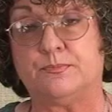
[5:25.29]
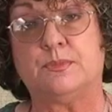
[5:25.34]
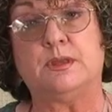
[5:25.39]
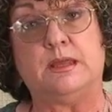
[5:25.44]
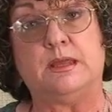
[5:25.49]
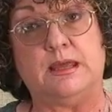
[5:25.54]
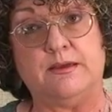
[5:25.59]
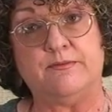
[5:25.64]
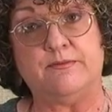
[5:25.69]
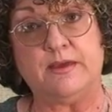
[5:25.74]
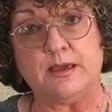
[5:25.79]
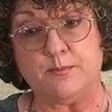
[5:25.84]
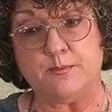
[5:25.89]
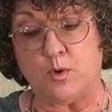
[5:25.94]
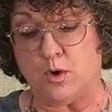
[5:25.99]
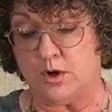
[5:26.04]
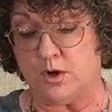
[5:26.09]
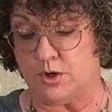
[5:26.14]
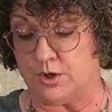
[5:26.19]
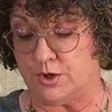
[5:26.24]
Give him
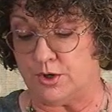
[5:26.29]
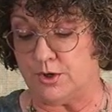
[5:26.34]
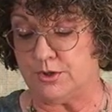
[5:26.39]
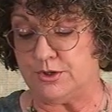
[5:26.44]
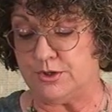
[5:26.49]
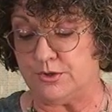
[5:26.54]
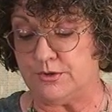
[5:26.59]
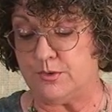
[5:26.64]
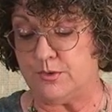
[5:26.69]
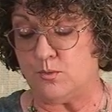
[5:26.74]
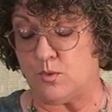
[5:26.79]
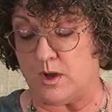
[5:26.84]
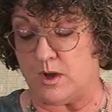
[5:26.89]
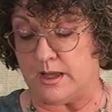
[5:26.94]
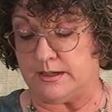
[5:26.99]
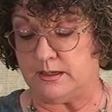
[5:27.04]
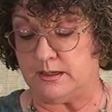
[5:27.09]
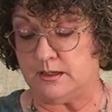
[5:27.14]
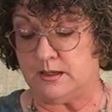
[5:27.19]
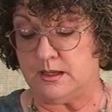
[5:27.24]
or her Unit
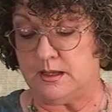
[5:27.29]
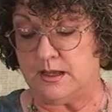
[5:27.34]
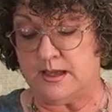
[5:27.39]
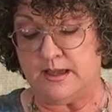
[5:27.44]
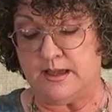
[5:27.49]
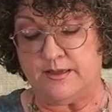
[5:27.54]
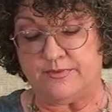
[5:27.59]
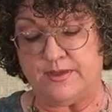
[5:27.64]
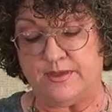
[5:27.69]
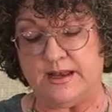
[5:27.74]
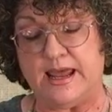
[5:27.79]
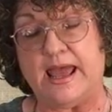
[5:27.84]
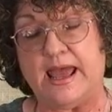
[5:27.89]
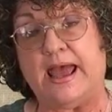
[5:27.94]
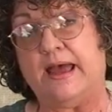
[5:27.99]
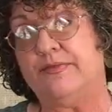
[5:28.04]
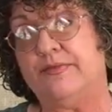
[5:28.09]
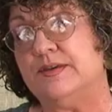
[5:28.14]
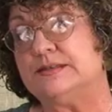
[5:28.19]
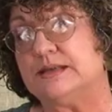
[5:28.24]
1, then
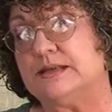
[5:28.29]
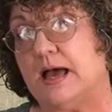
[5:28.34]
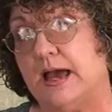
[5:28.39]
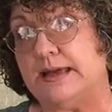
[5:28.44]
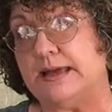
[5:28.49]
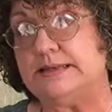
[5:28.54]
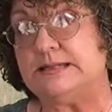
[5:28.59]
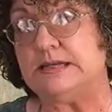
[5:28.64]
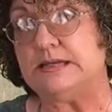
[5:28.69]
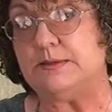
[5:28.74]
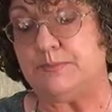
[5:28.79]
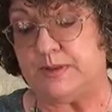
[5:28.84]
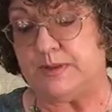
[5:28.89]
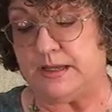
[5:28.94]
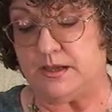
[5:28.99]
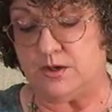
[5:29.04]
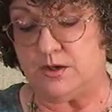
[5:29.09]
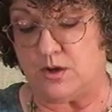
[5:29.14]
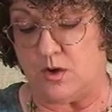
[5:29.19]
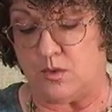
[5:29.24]
add this
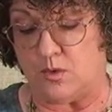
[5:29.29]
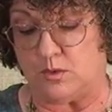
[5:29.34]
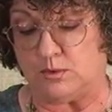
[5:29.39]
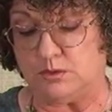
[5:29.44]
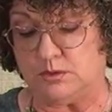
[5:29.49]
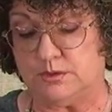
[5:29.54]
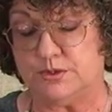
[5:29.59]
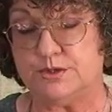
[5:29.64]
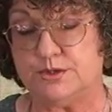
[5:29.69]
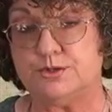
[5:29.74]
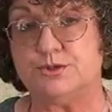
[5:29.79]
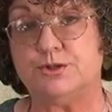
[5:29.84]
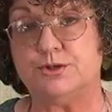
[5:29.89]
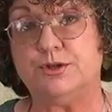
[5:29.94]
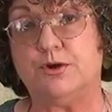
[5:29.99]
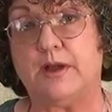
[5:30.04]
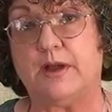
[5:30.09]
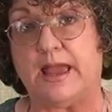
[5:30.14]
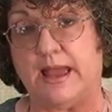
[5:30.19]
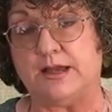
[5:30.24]
ITP goal to
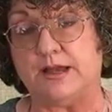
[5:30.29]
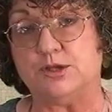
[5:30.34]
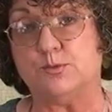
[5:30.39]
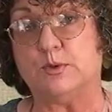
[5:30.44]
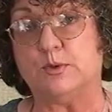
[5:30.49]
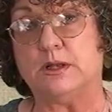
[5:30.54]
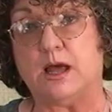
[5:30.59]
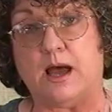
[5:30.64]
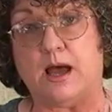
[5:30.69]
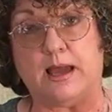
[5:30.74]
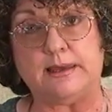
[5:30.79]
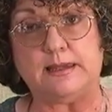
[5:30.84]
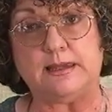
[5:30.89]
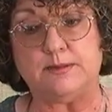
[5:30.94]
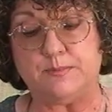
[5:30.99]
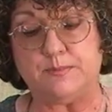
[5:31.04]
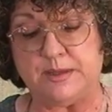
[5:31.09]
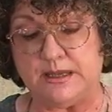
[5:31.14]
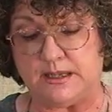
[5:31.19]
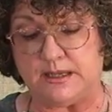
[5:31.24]
your annual
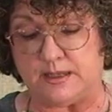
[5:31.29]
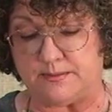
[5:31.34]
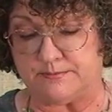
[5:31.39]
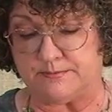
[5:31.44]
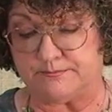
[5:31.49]
IEP.